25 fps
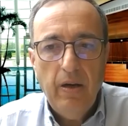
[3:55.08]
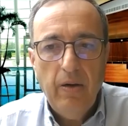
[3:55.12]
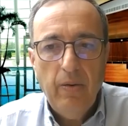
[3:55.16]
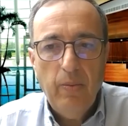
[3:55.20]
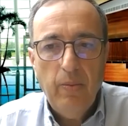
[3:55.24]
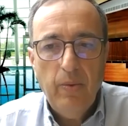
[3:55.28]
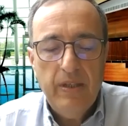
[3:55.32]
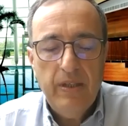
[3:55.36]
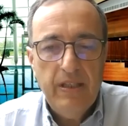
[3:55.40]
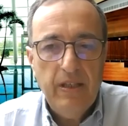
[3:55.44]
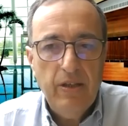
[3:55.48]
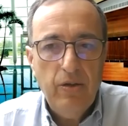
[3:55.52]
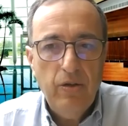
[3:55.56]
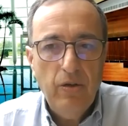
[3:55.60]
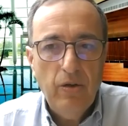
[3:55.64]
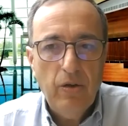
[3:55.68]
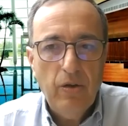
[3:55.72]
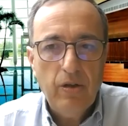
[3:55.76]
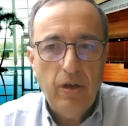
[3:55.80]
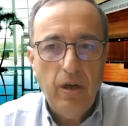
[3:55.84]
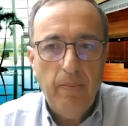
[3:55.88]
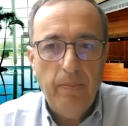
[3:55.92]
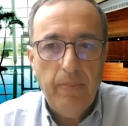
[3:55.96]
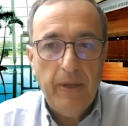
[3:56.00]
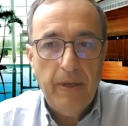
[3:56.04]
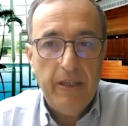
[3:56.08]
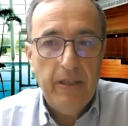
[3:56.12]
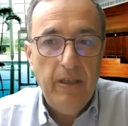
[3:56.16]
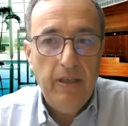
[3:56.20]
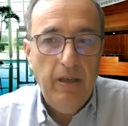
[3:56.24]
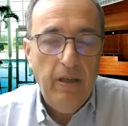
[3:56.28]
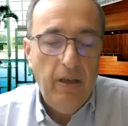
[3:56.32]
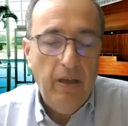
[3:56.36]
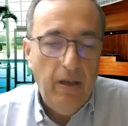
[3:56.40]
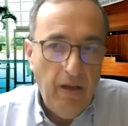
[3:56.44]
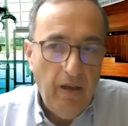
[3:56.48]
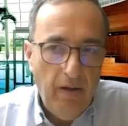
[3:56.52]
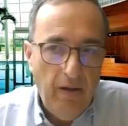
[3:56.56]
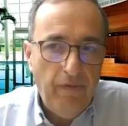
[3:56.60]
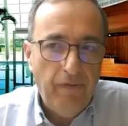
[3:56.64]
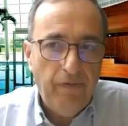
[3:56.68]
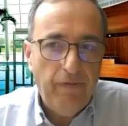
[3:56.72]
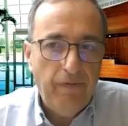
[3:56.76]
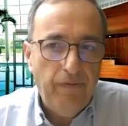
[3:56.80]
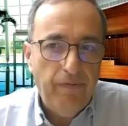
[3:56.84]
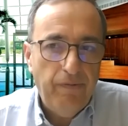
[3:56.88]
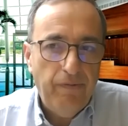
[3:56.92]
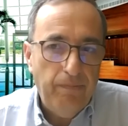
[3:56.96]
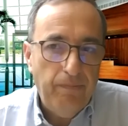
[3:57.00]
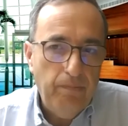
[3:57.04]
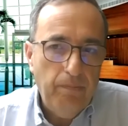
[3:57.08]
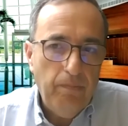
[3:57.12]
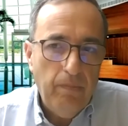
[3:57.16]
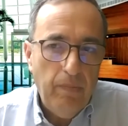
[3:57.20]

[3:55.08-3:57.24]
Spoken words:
within your company, if